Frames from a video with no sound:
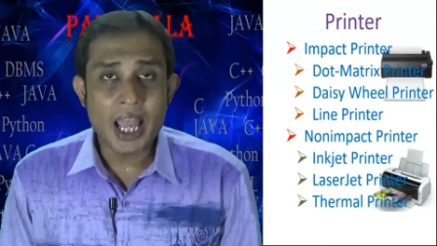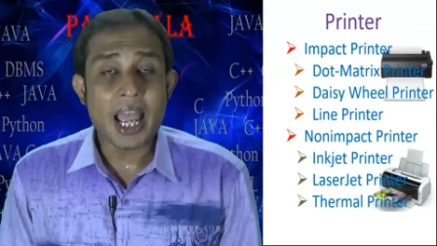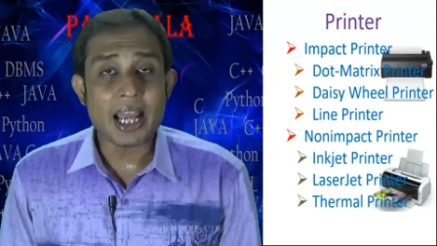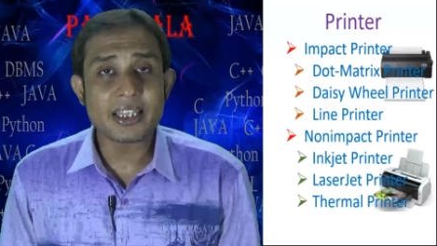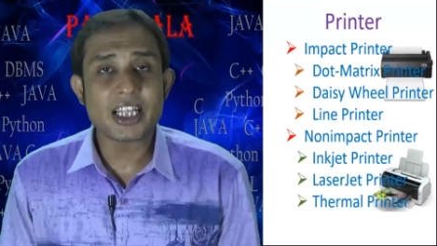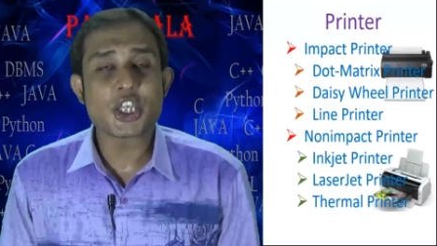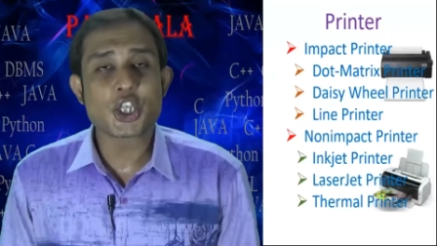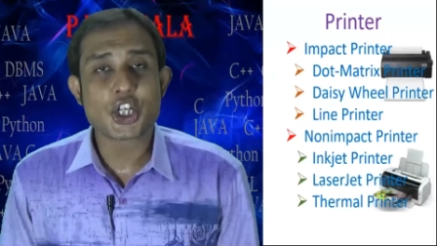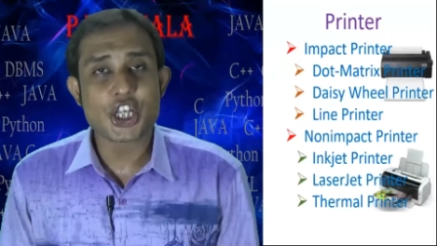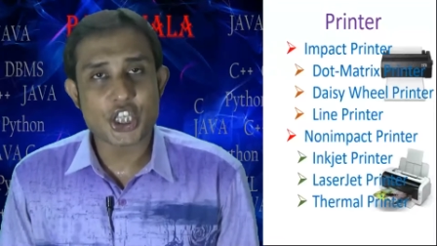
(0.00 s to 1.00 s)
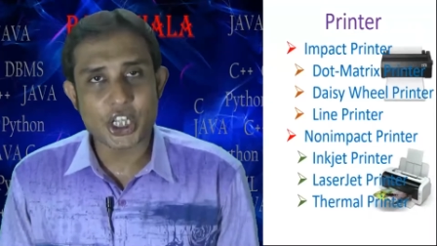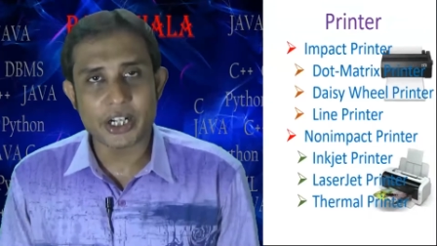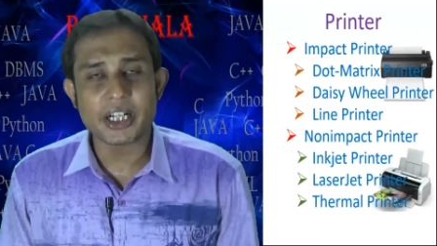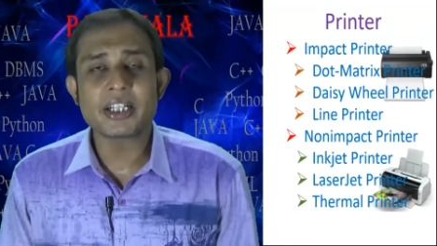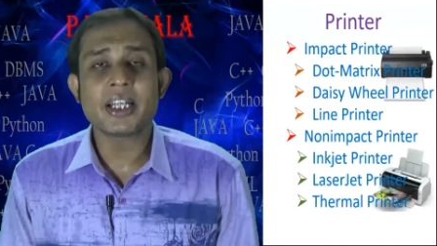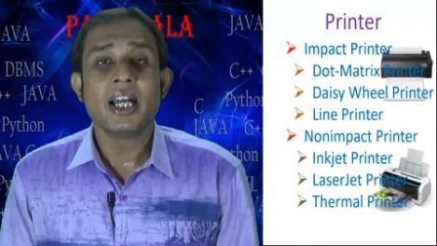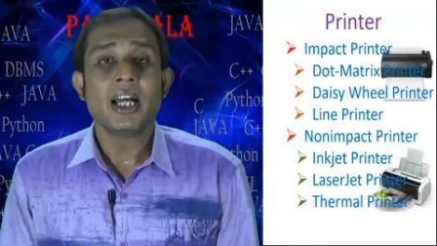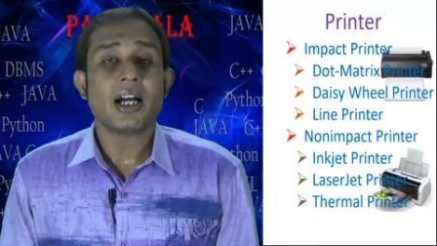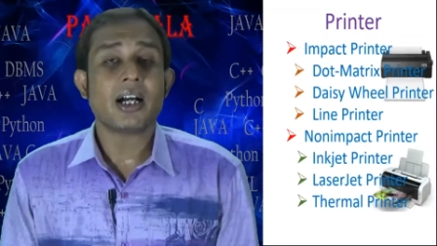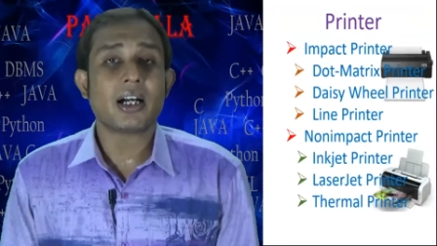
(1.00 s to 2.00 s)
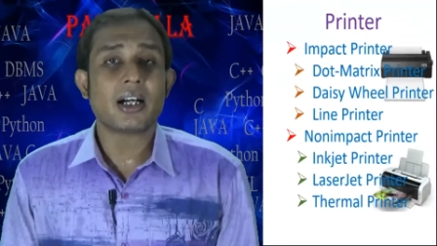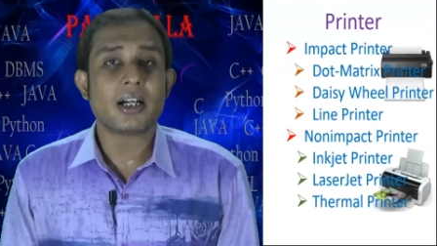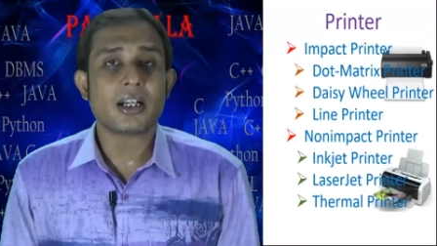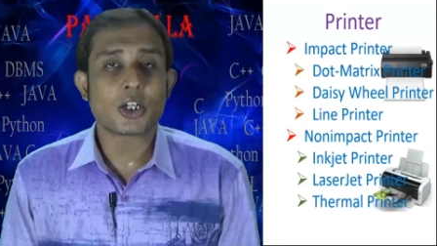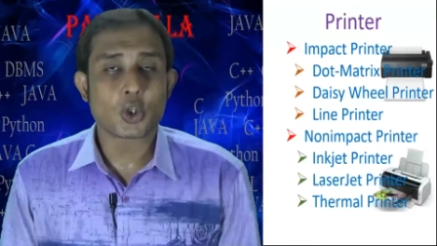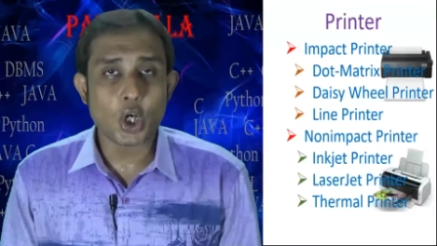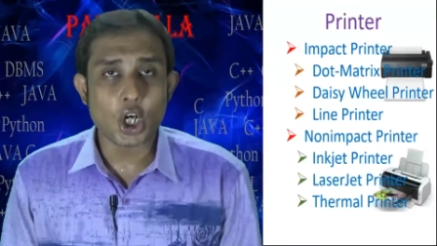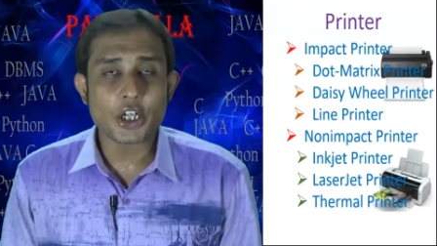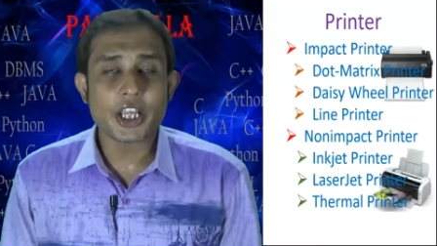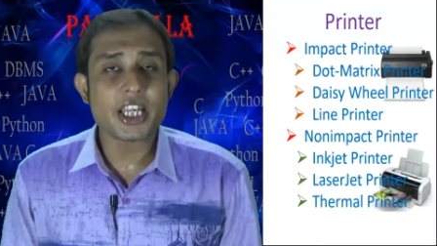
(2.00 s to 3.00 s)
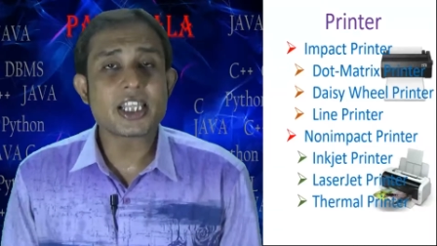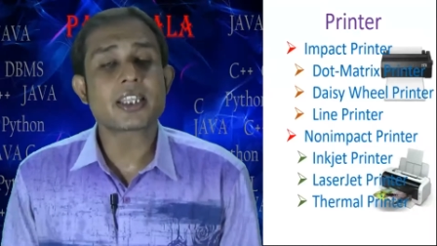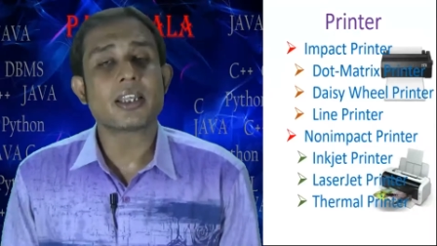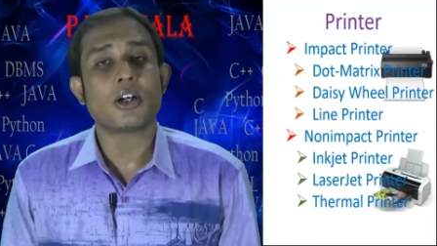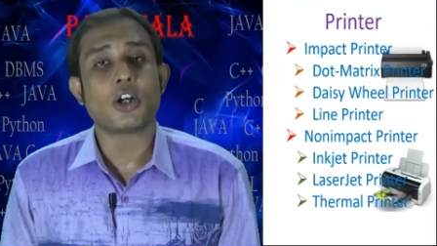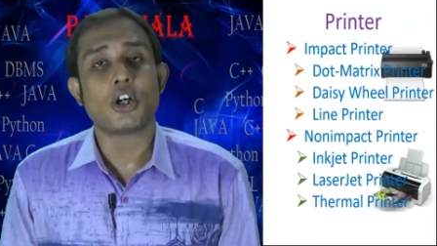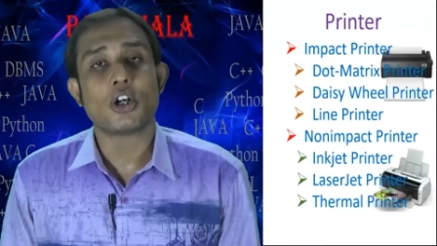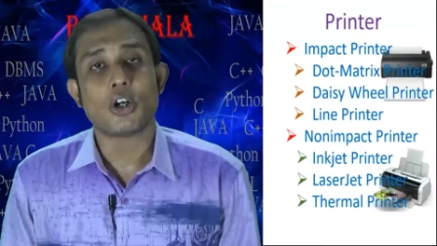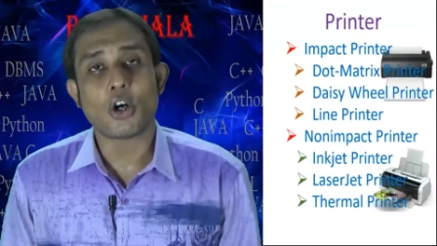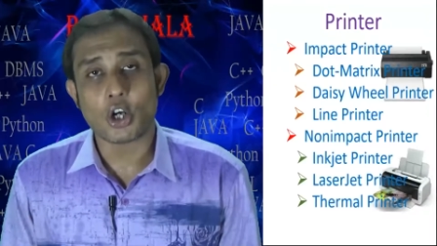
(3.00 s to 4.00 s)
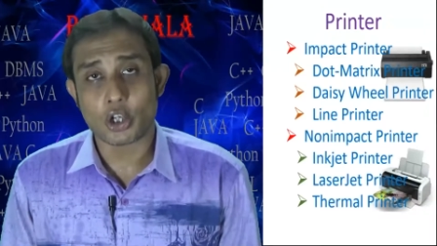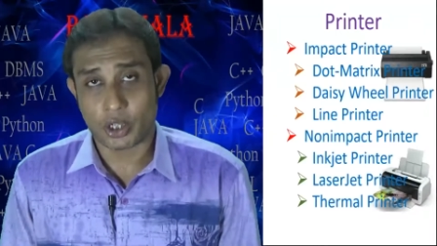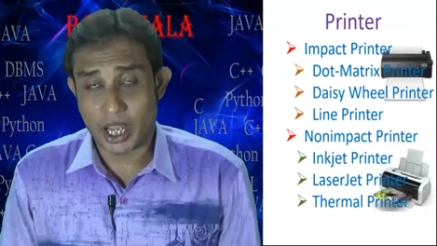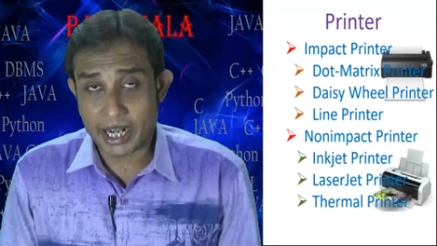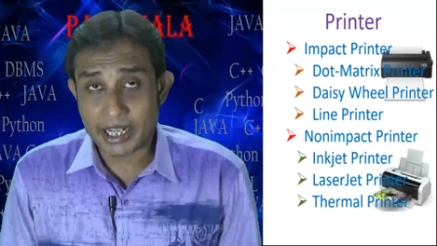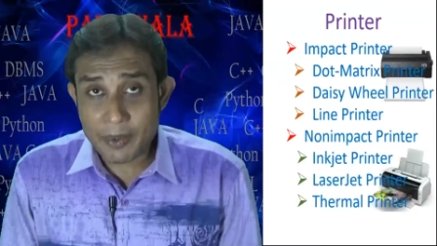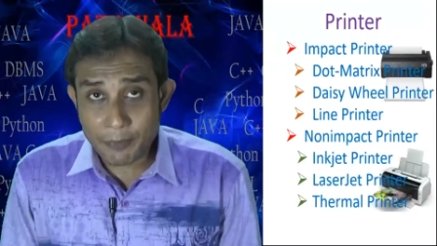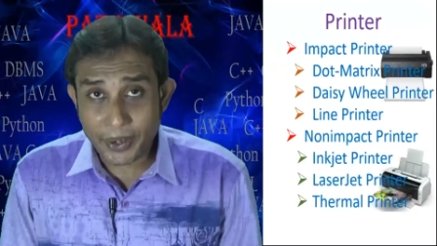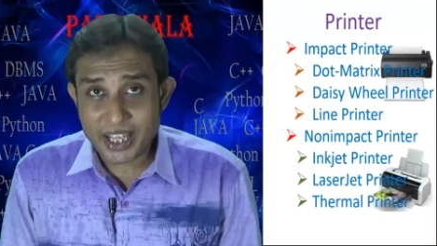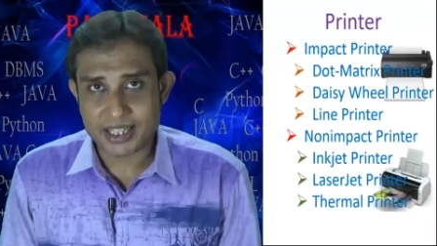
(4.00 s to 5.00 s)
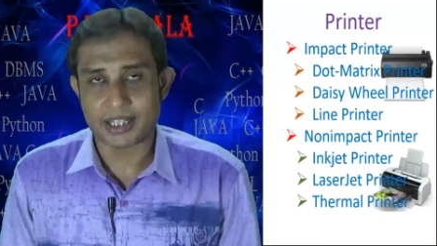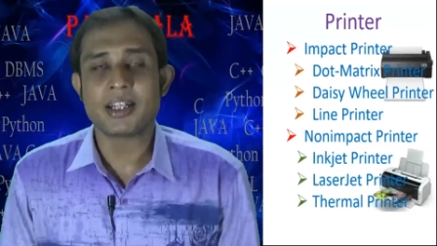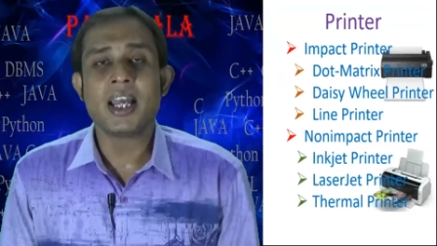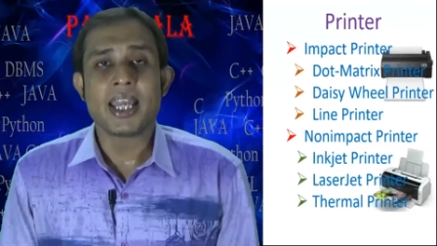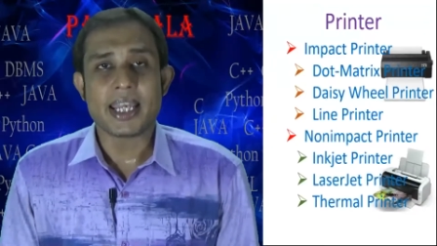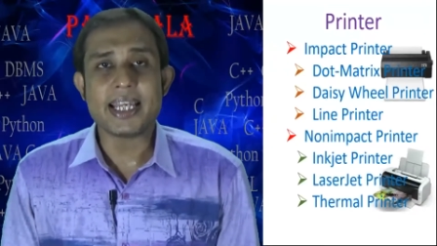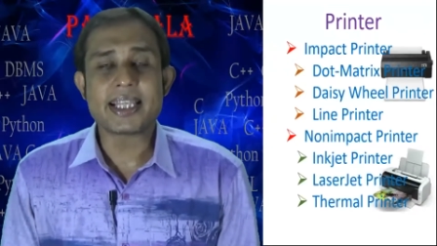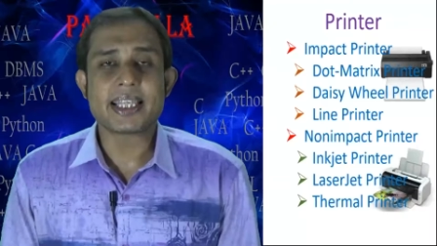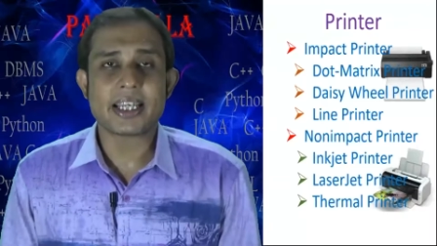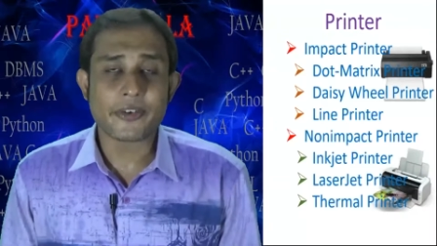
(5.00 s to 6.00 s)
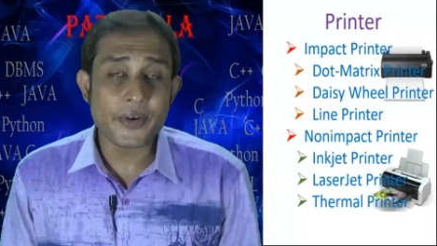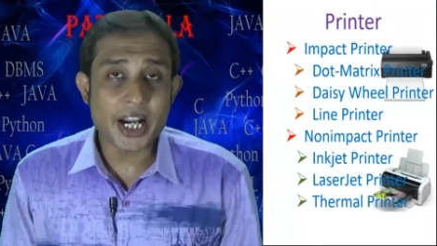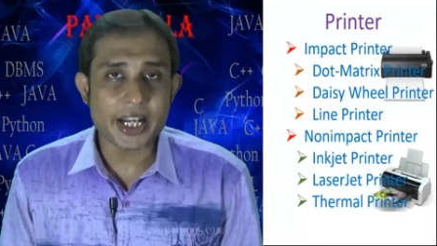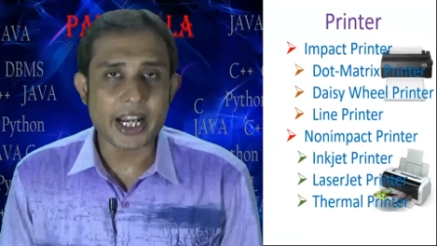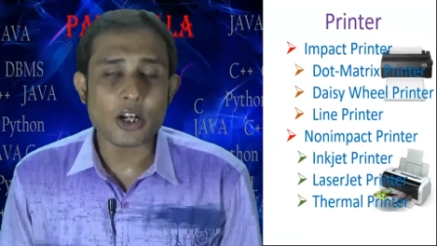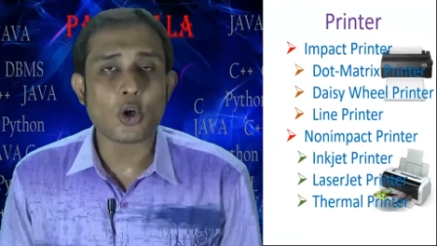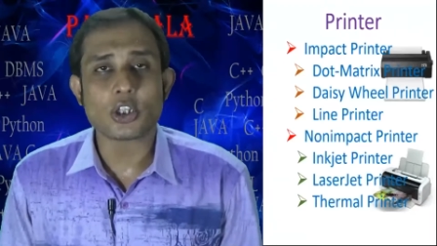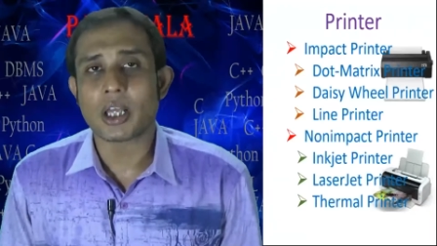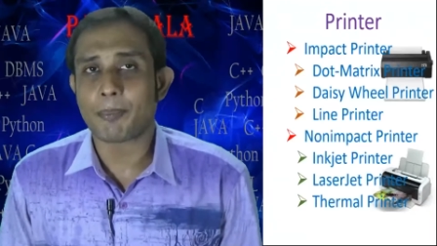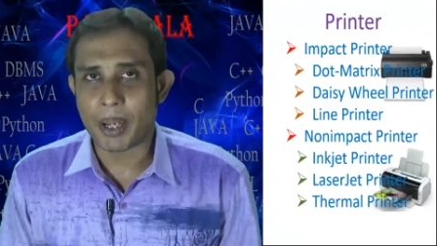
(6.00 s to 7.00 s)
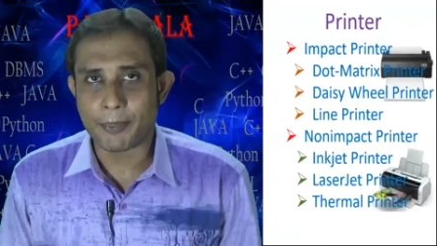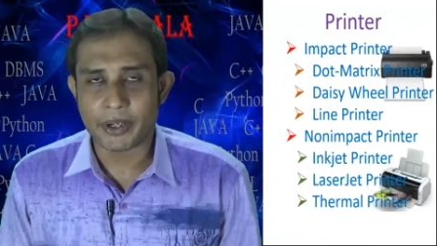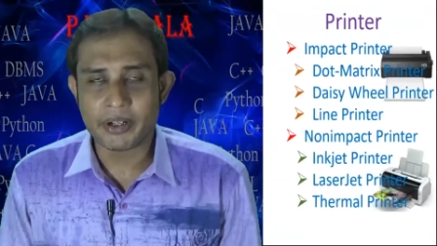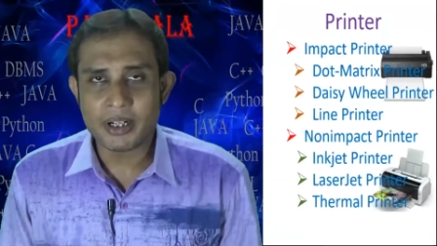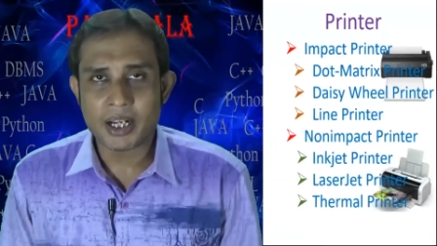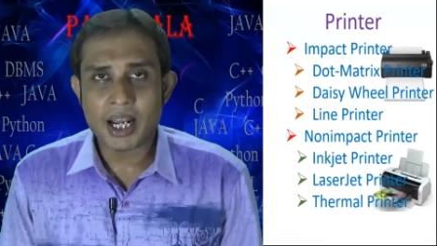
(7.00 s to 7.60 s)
and the desired dot is or an impression is created on the paper,